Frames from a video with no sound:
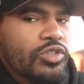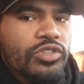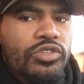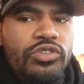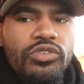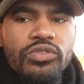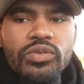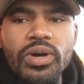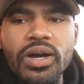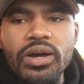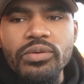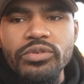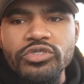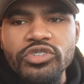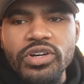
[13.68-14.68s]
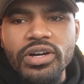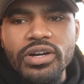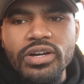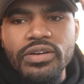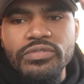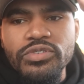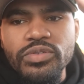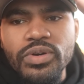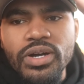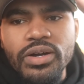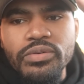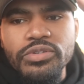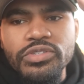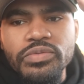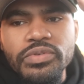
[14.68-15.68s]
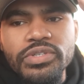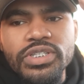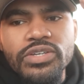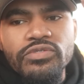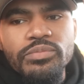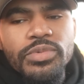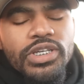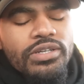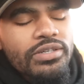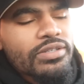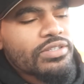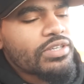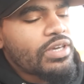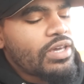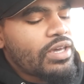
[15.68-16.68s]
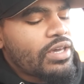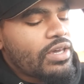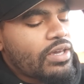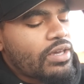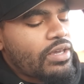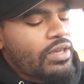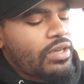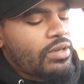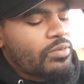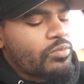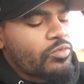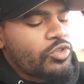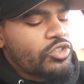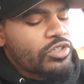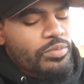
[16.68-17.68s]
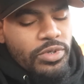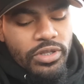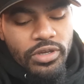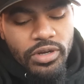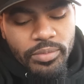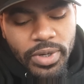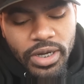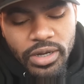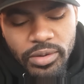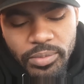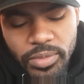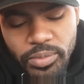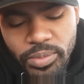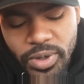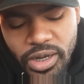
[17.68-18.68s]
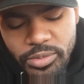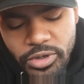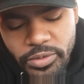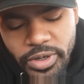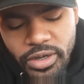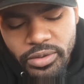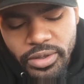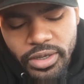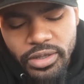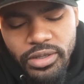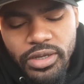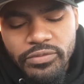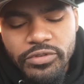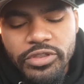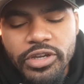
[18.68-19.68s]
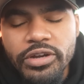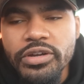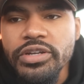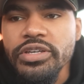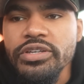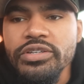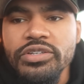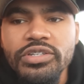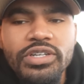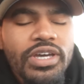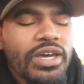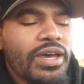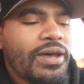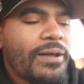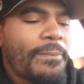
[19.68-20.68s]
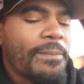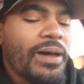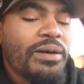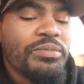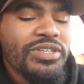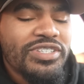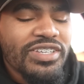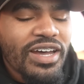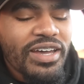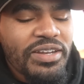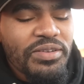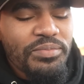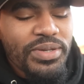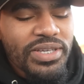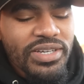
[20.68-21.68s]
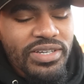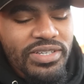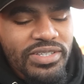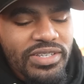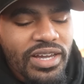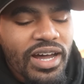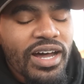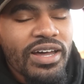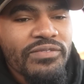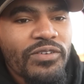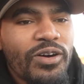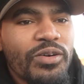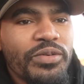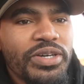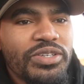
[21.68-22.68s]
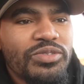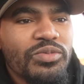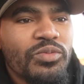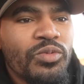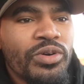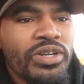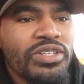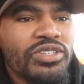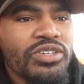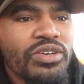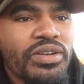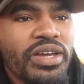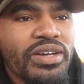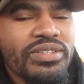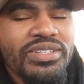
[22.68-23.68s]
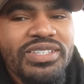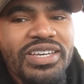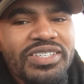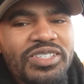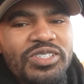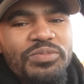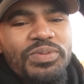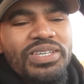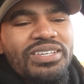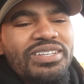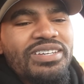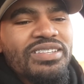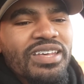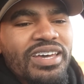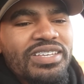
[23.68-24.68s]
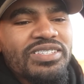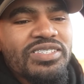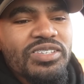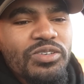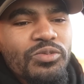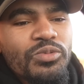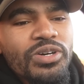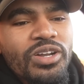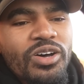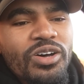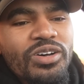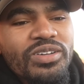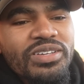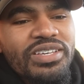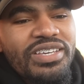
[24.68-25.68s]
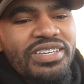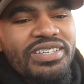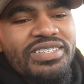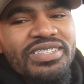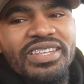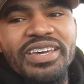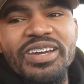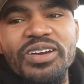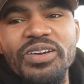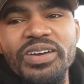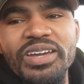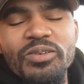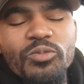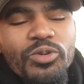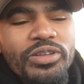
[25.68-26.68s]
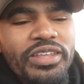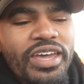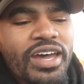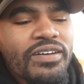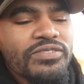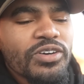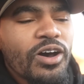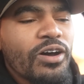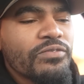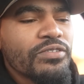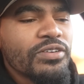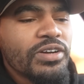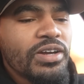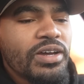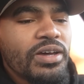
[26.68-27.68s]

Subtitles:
2-hour drive, 2 hours 27 minutes, and we should be there by probably around like 11:30ish. I'm excited because I've always wanted to go down to Texas Speed and like see what all is there and what they have to offer.